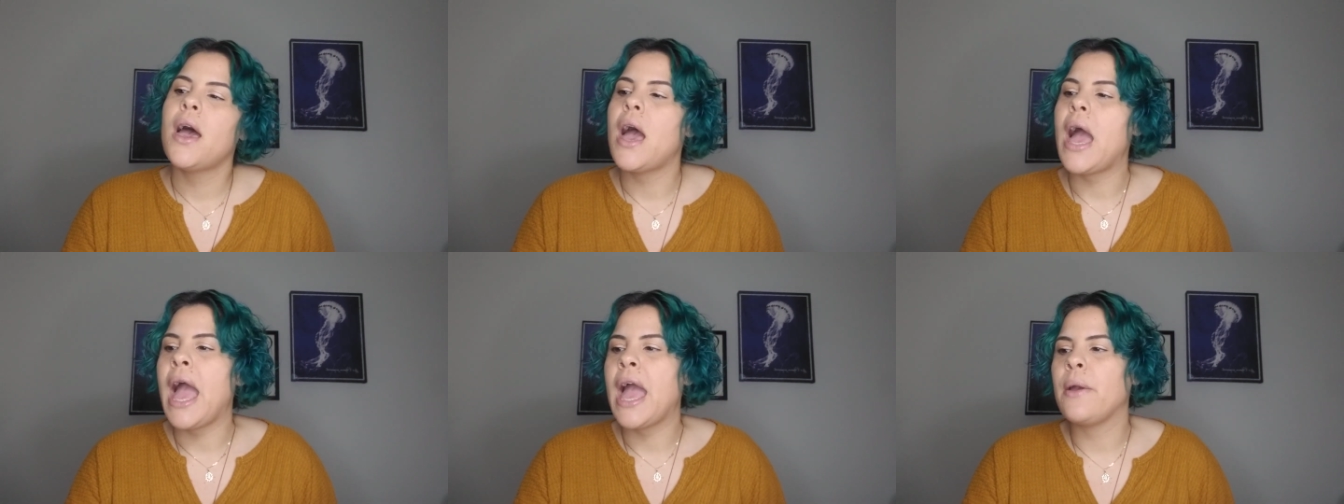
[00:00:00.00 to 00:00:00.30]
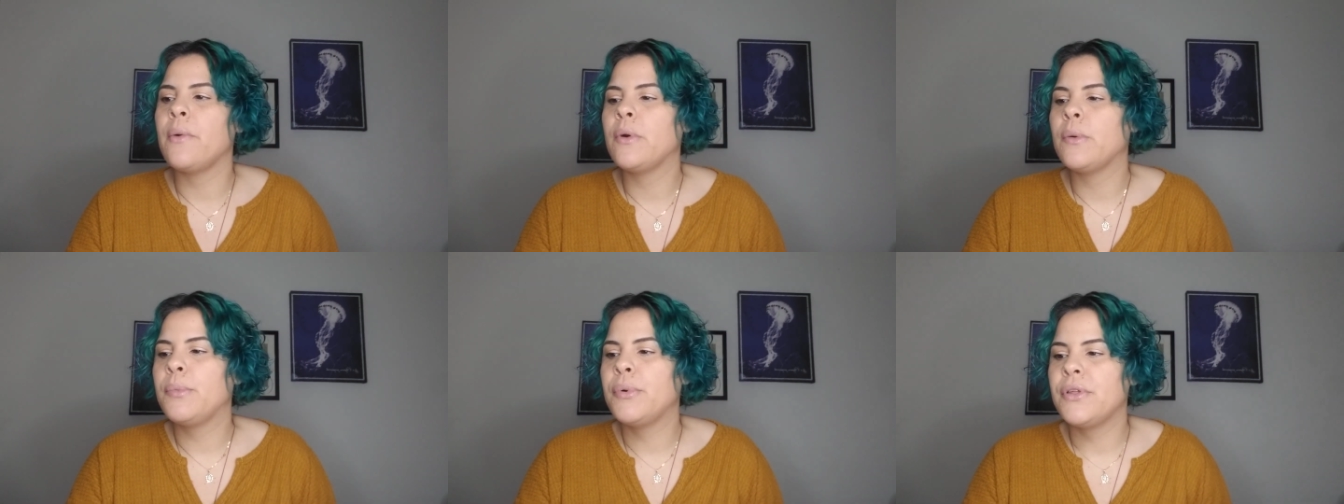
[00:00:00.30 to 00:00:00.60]
I
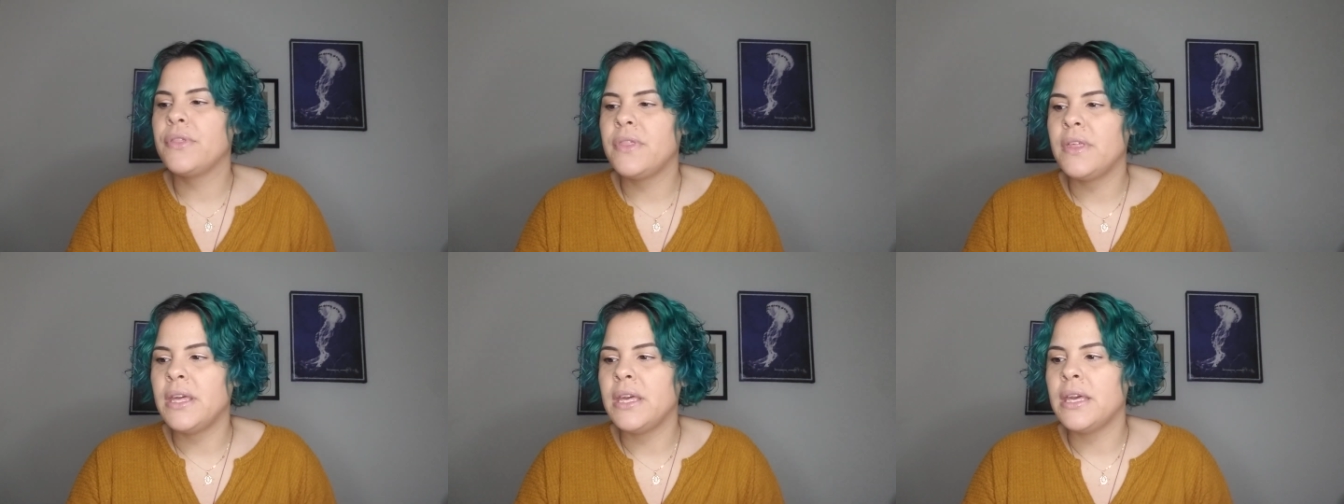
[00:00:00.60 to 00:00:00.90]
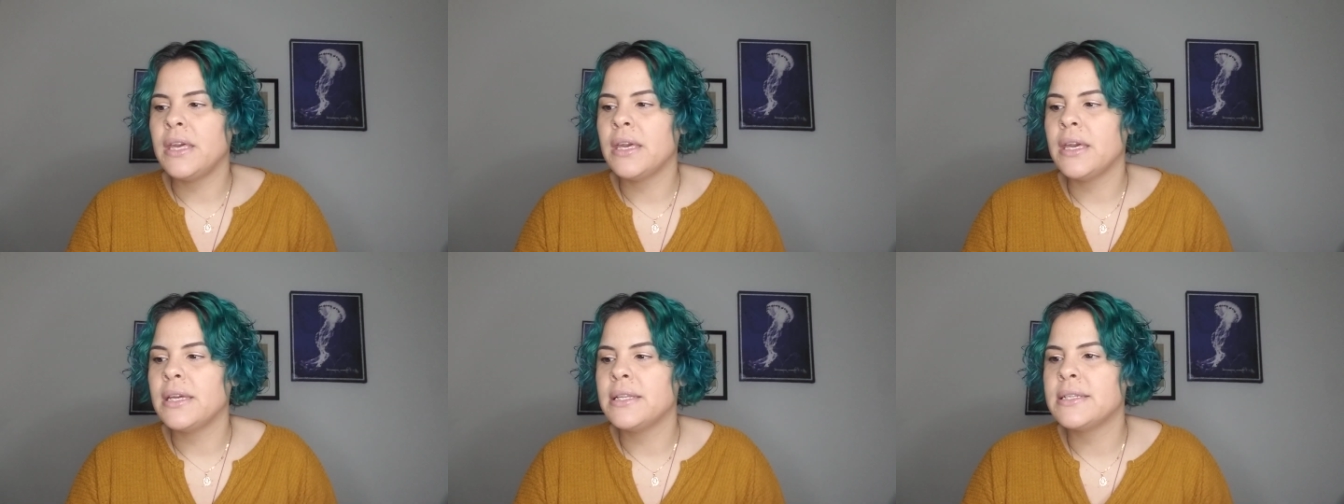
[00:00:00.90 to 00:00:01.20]
will put
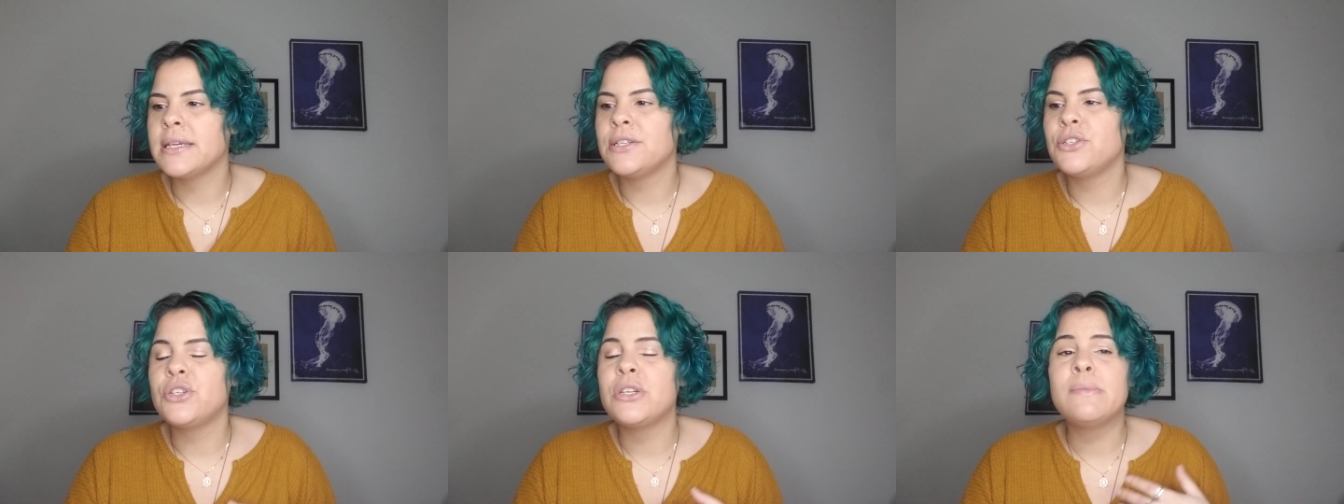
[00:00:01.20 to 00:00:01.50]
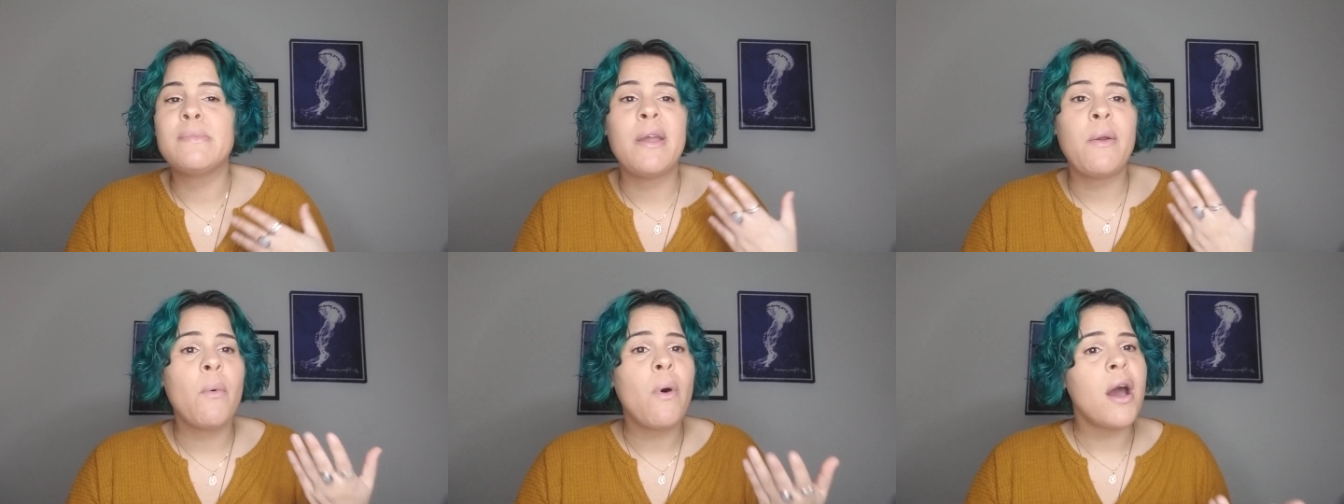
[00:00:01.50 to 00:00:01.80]
the intention in
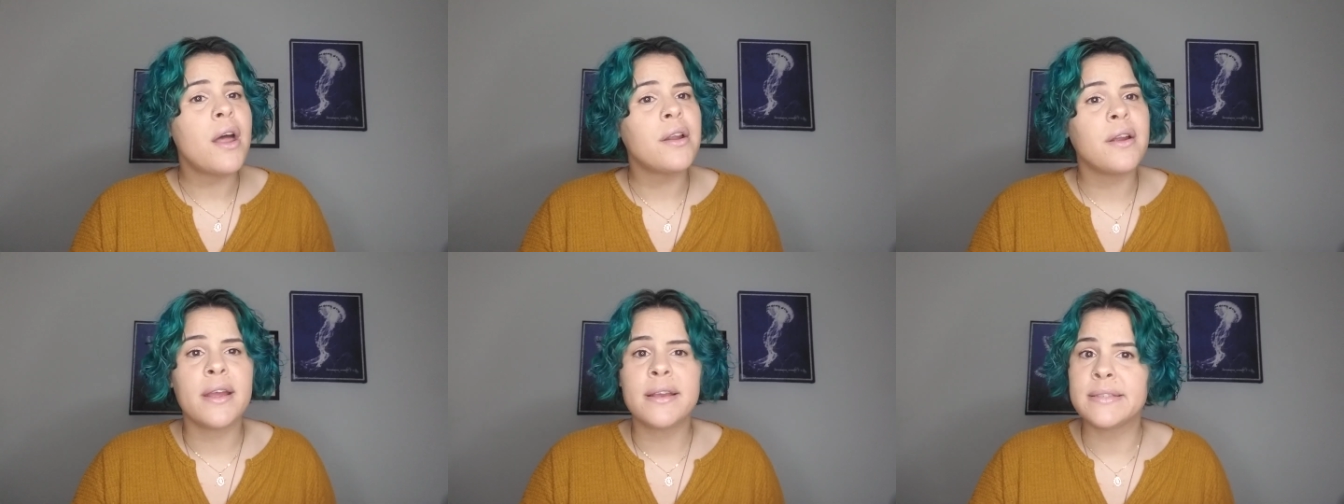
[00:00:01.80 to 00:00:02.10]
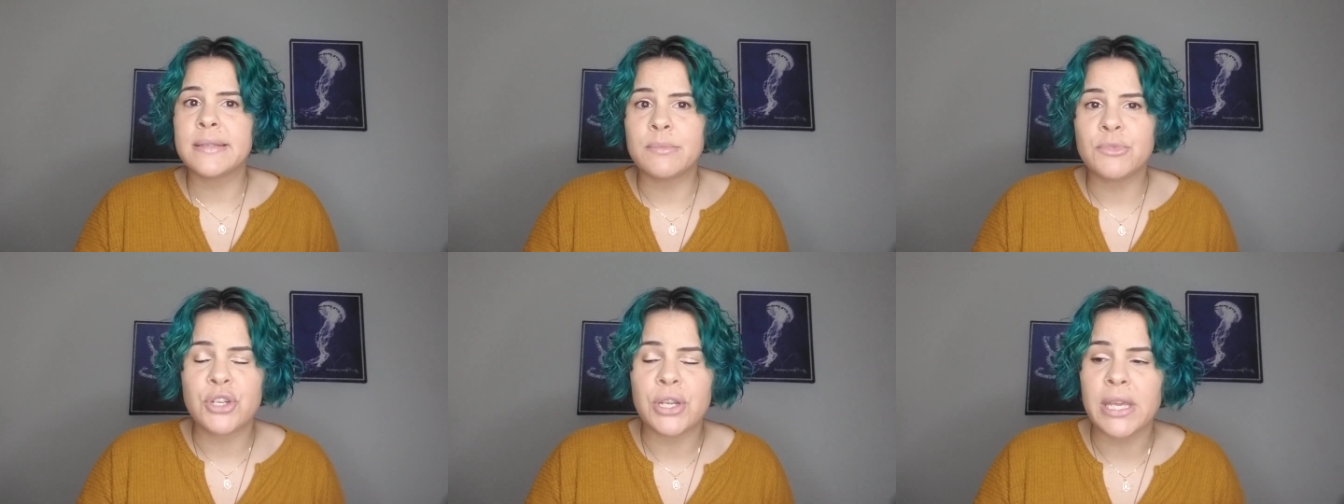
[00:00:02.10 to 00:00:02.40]
my water as
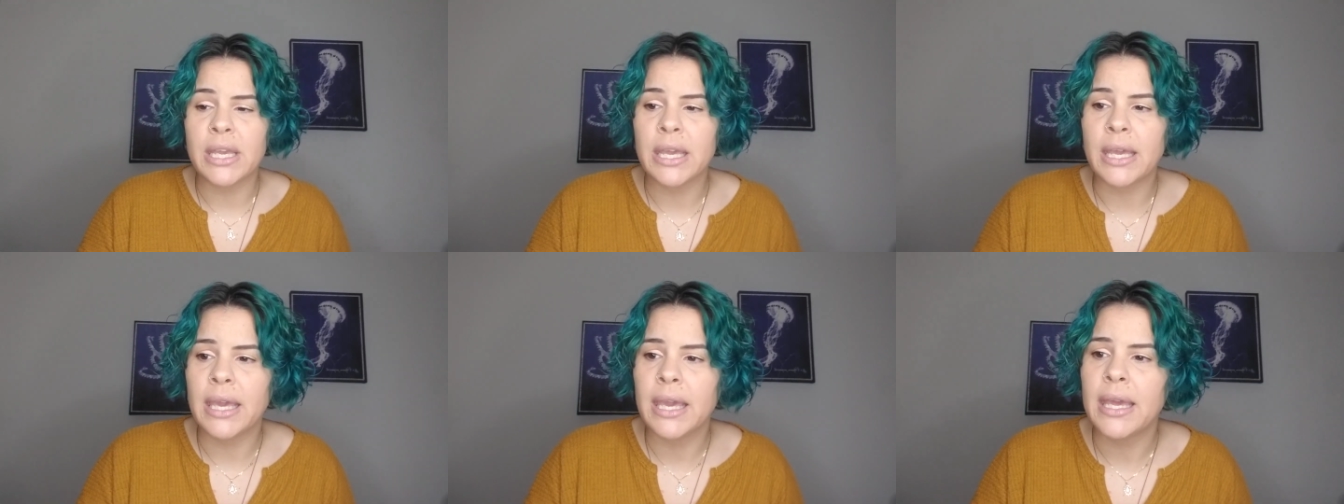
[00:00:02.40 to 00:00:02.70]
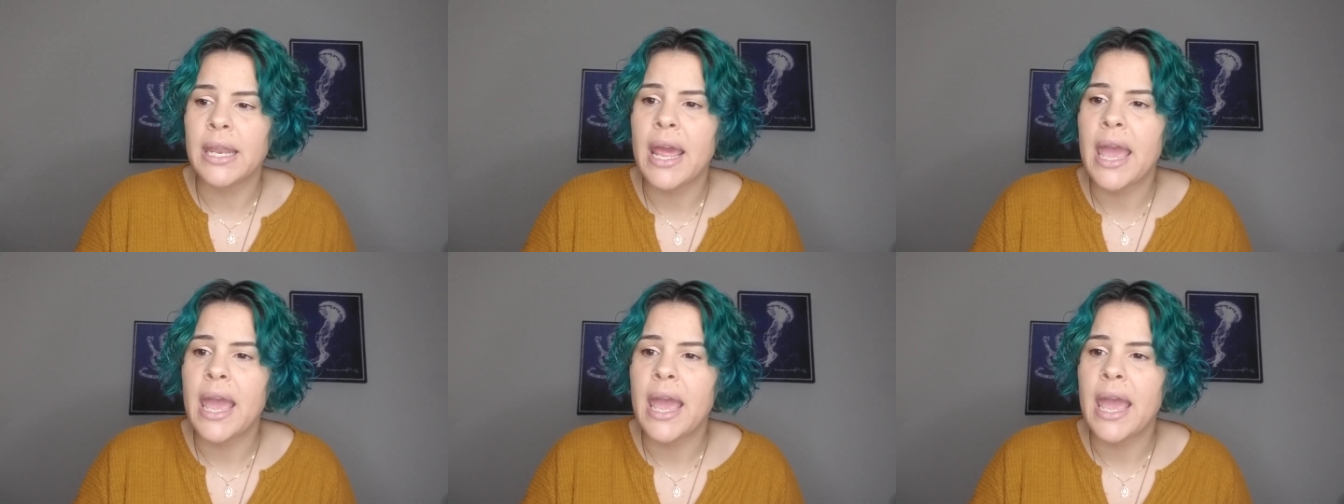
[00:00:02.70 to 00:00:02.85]
I'm drinking it.